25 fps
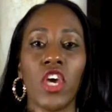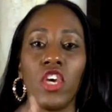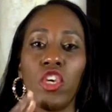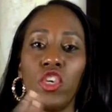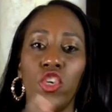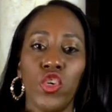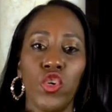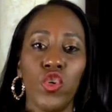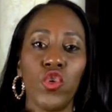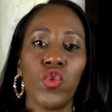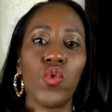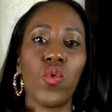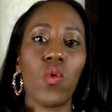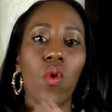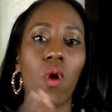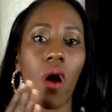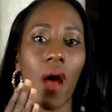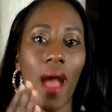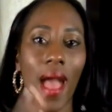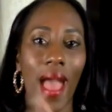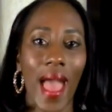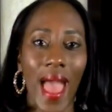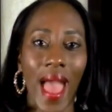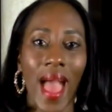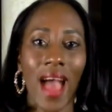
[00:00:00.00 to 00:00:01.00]
you
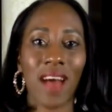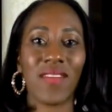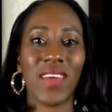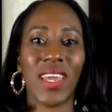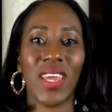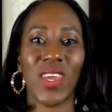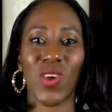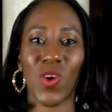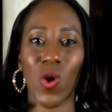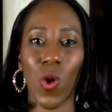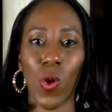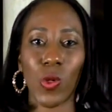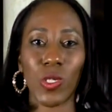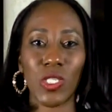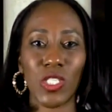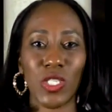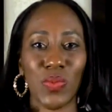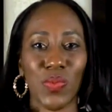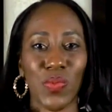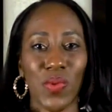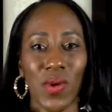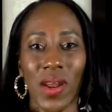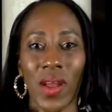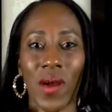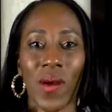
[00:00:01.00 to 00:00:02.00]
have a
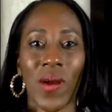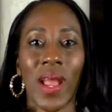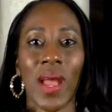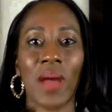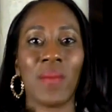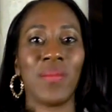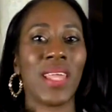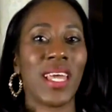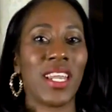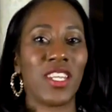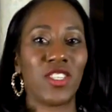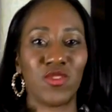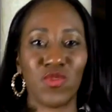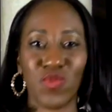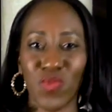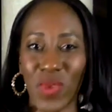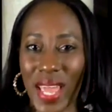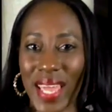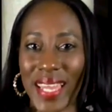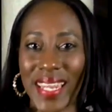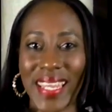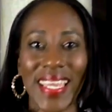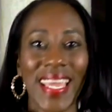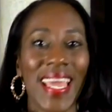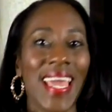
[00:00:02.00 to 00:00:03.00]
coaching program that is
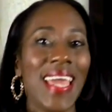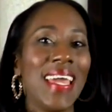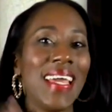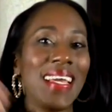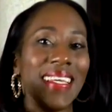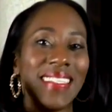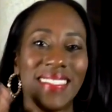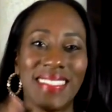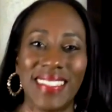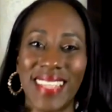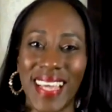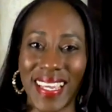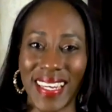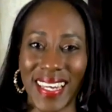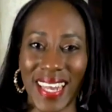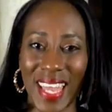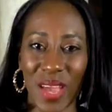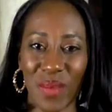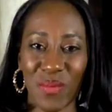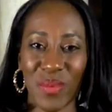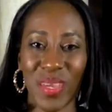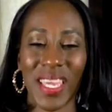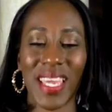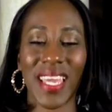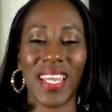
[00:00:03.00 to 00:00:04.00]
ready, is
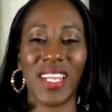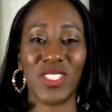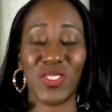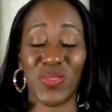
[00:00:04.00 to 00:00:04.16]
dynamic, and